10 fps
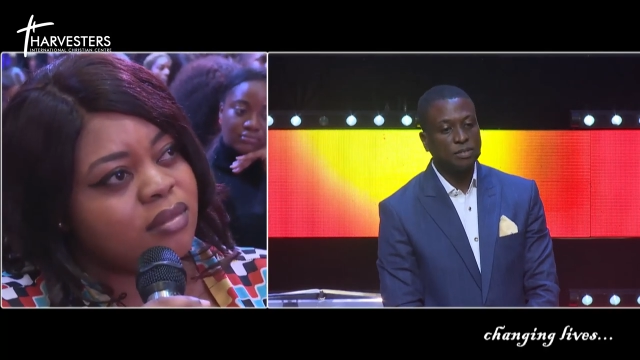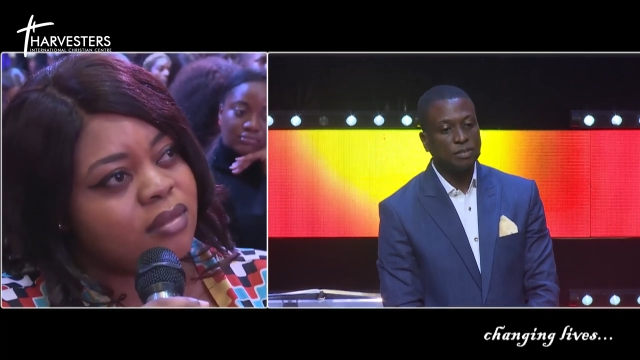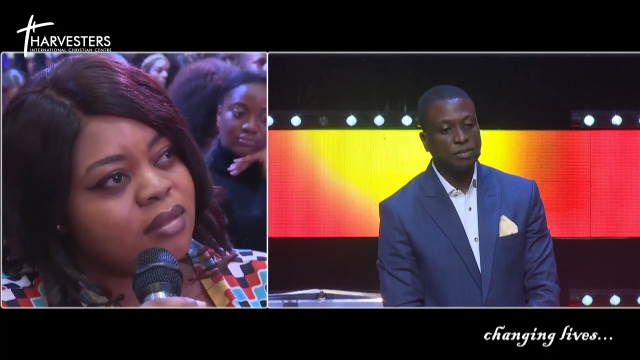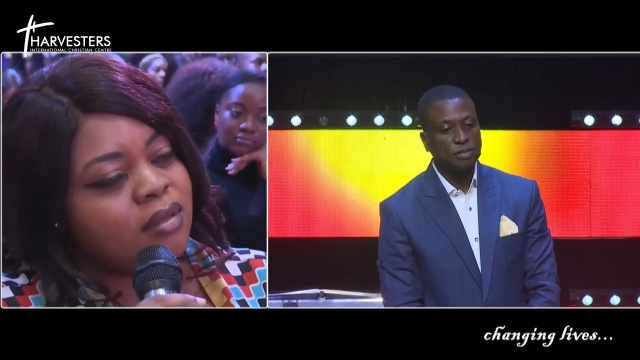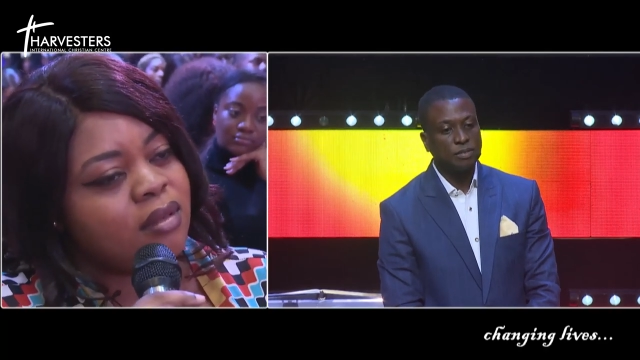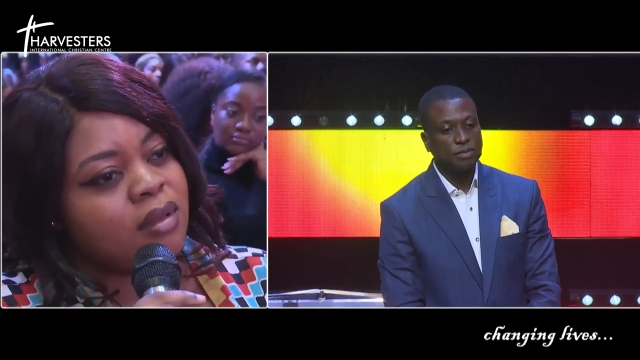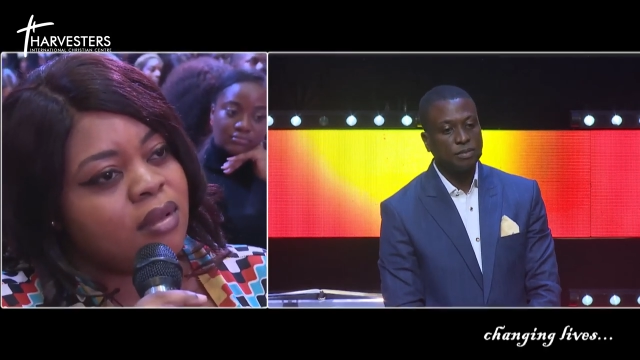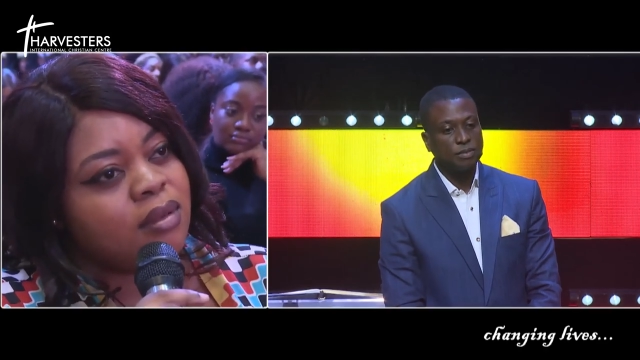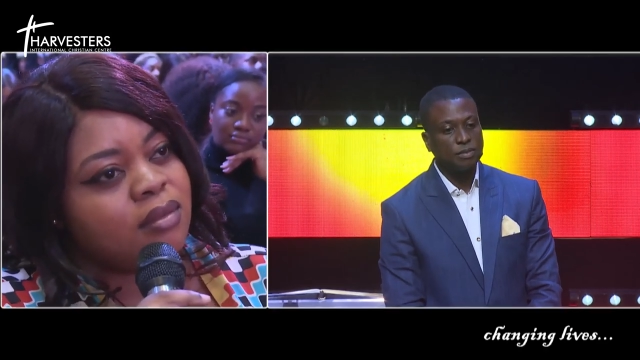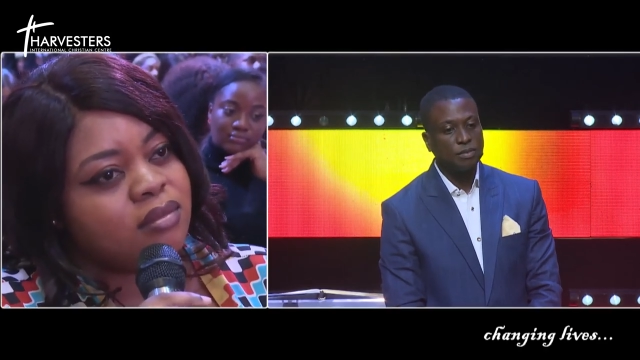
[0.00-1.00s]

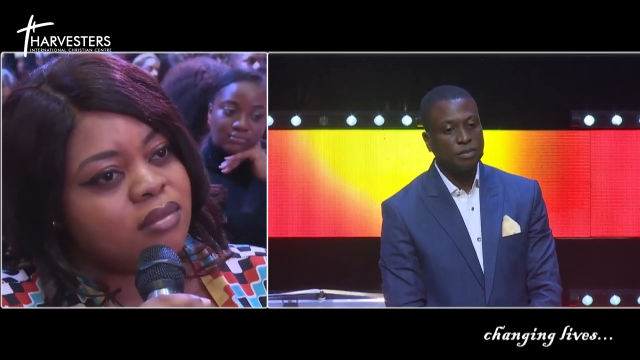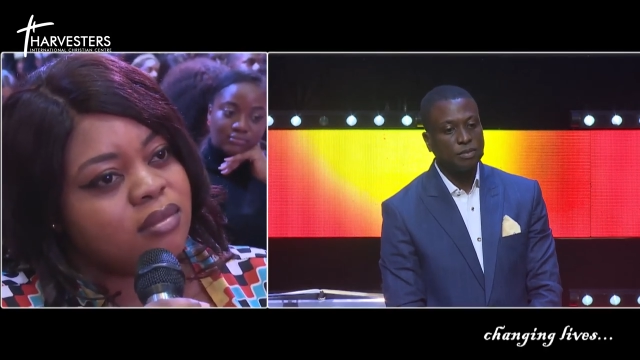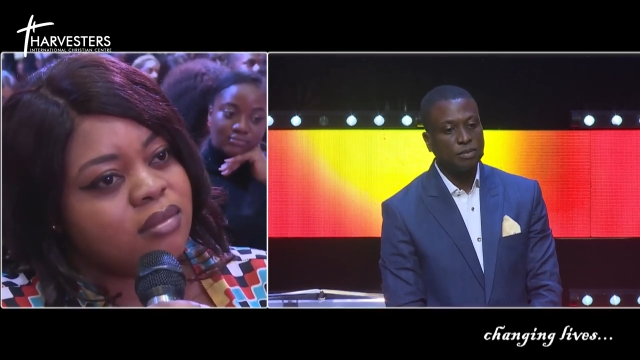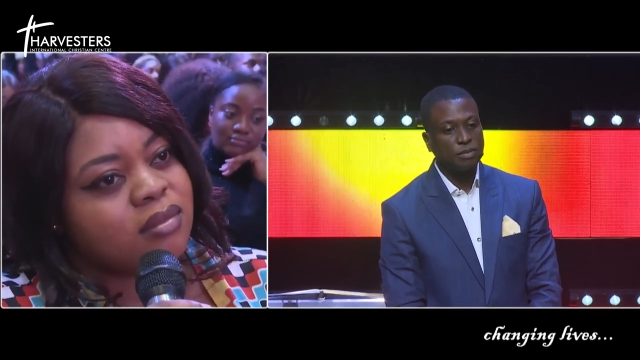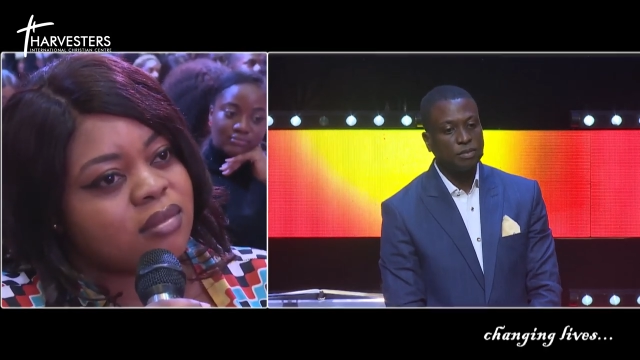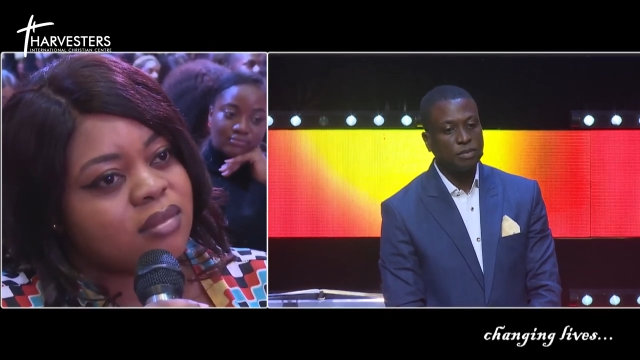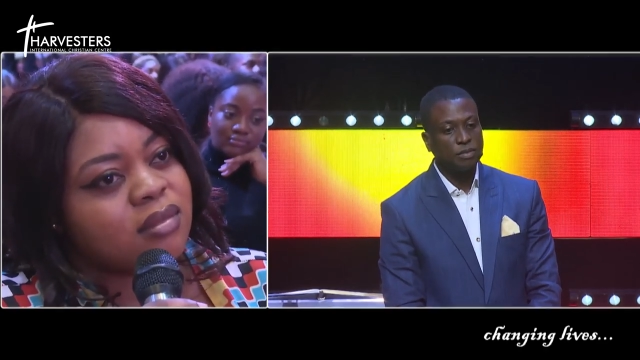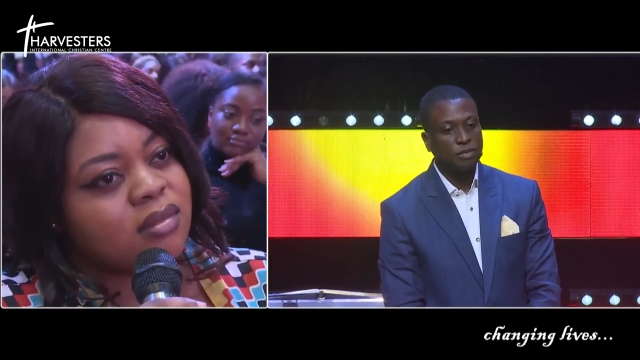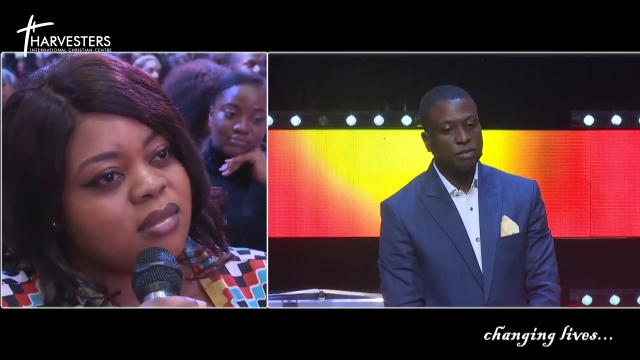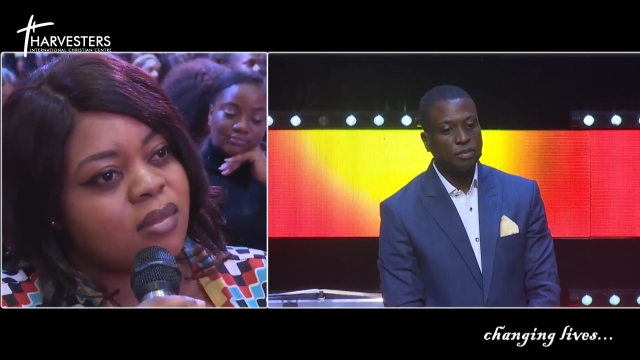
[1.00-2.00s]

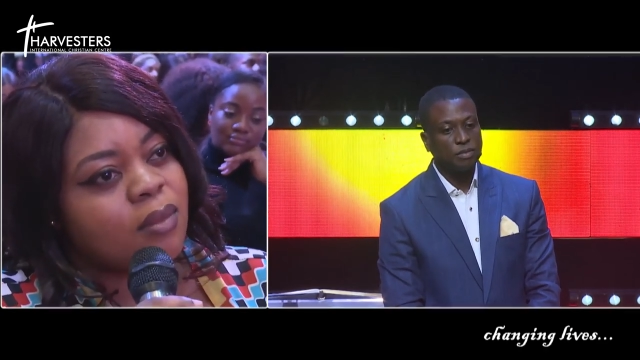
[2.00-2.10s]
(silence)